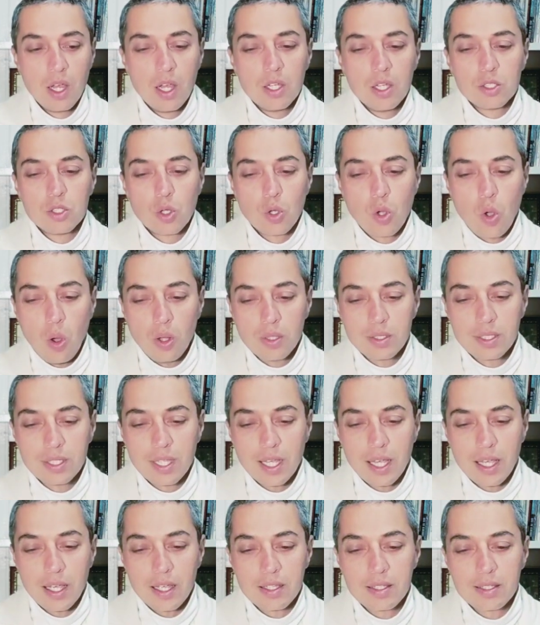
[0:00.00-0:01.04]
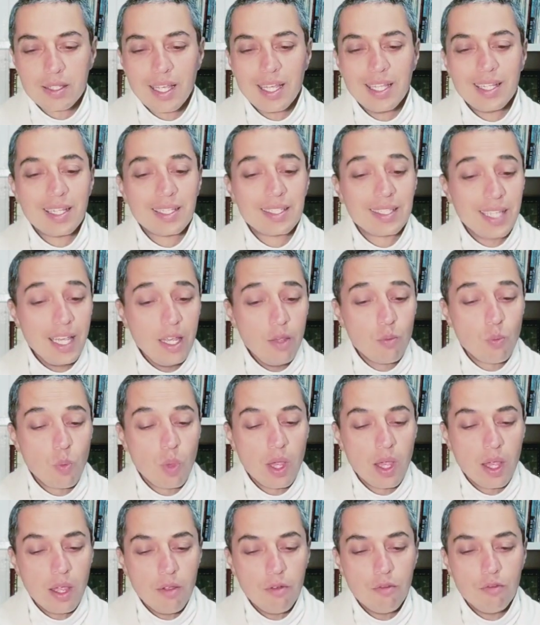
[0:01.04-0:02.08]
So, God says, in the same
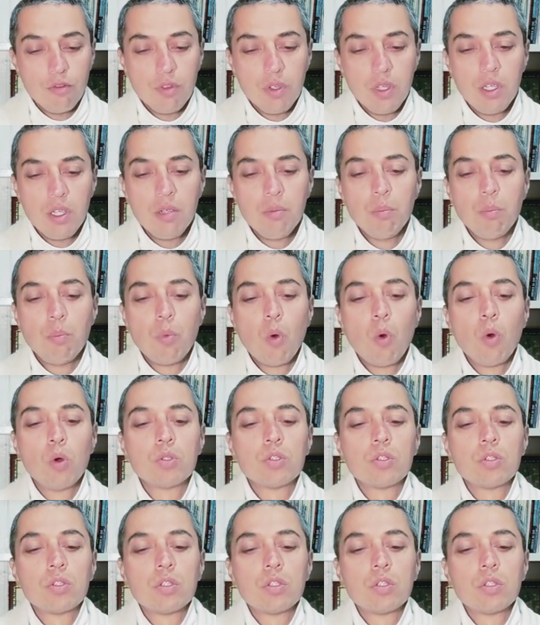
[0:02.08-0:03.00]
way, we both